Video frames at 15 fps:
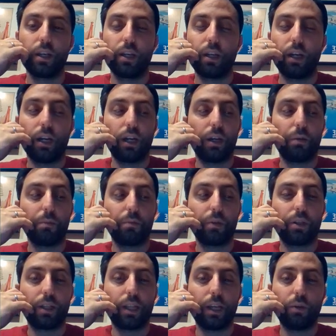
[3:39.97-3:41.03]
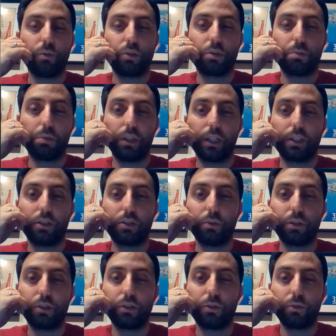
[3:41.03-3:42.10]
that you would split 2
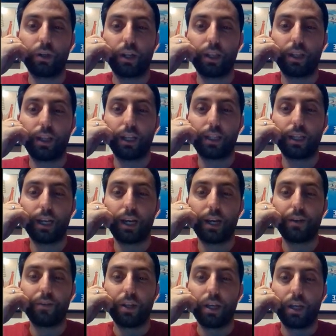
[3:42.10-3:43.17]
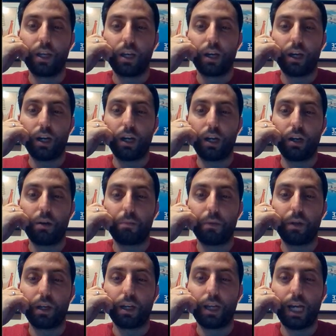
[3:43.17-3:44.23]
and 2 or anything like that.
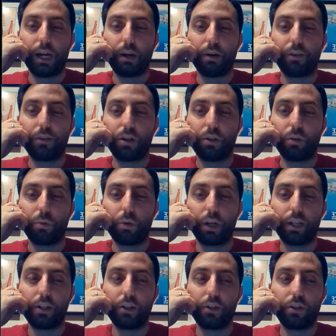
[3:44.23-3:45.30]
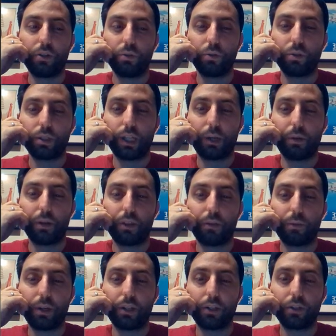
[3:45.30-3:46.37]
However, what I did do is I went
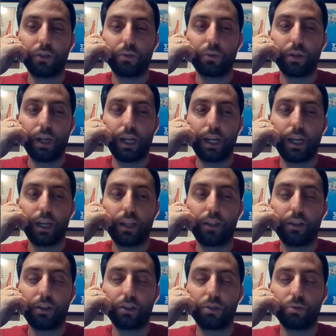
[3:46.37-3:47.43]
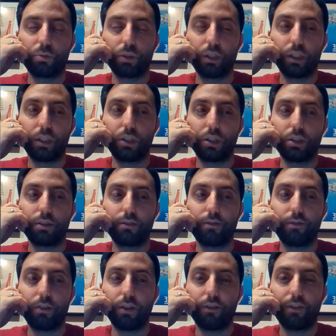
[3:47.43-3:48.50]
3 and 2, and this is really just
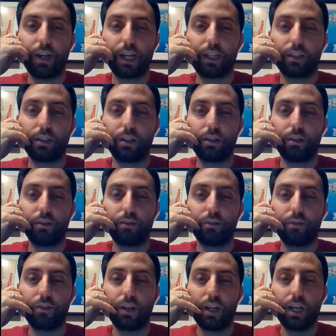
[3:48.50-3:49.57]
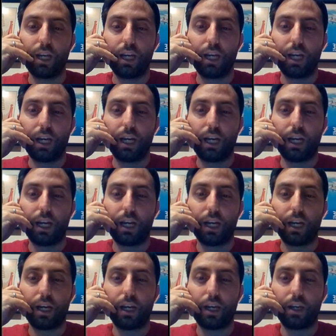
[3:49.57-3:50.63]
for the fact of
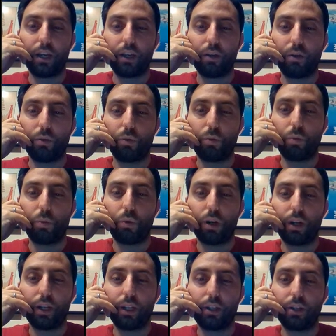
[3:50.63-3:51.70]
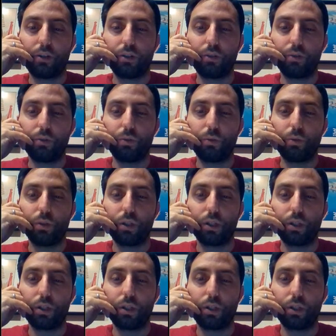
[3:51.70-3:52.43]
I wanted to